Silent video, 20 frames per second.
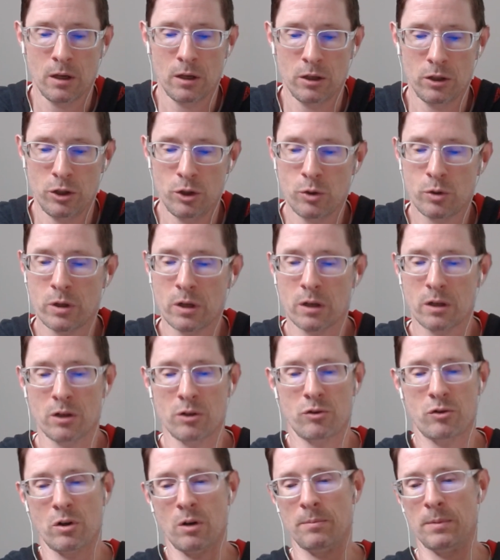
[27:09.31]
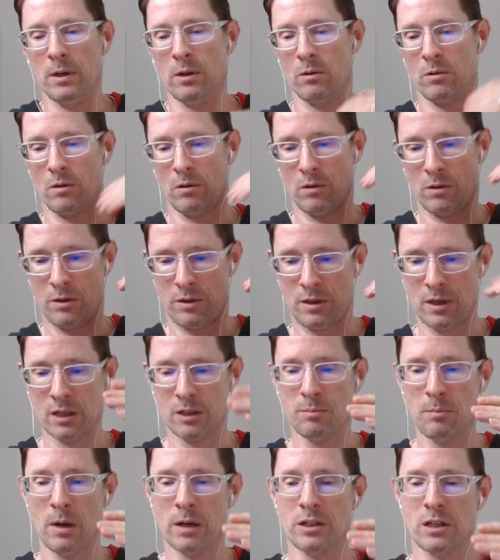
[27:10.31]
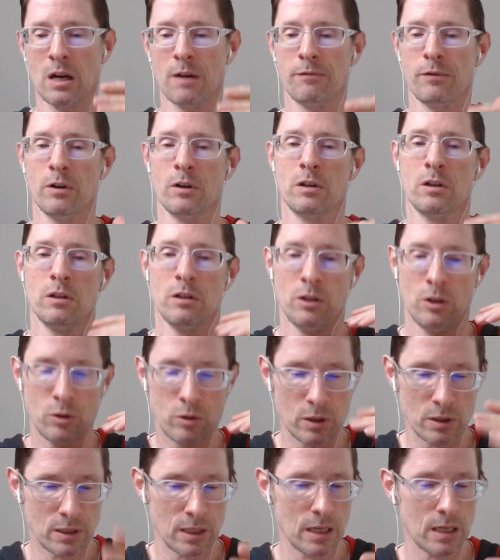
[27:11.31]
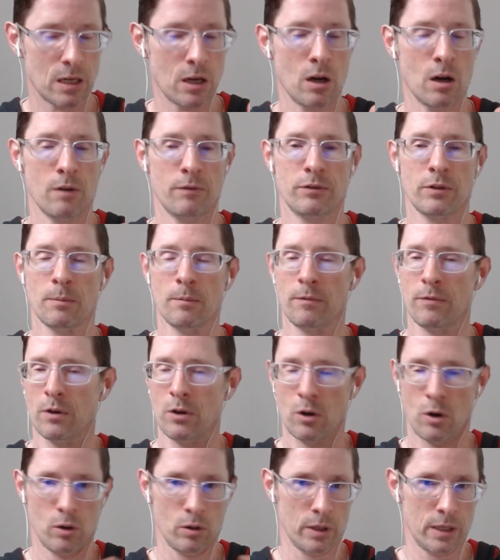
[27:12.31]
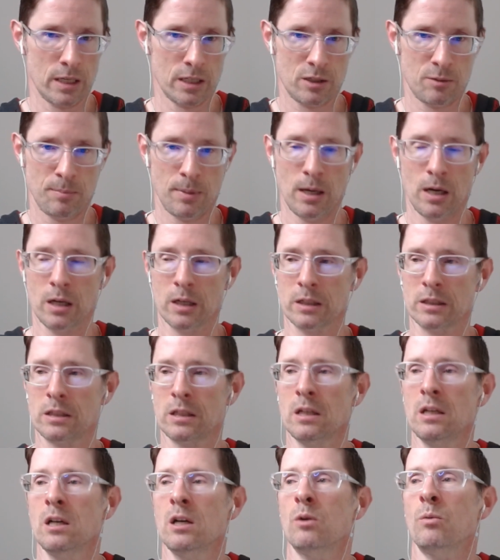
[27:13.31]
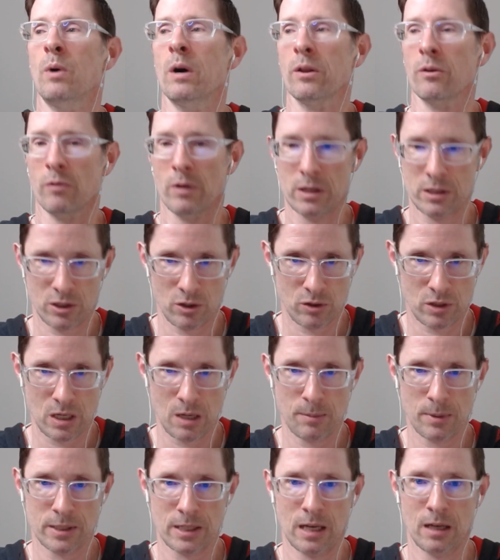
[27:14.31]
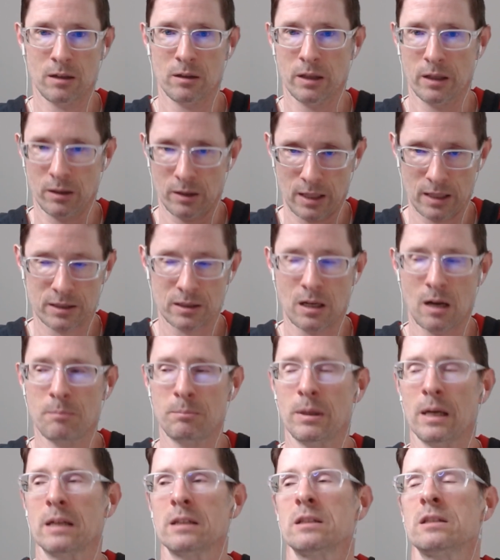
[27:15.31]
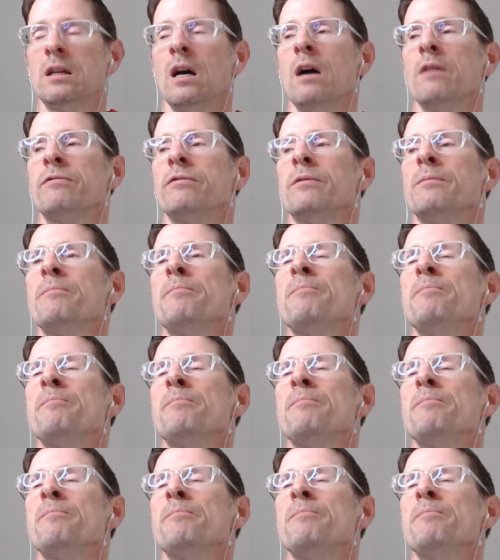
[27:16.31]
you can contribute this much effort, you can take care of some of the gnarliest bugs while the rest of your team is handling less complex stuff,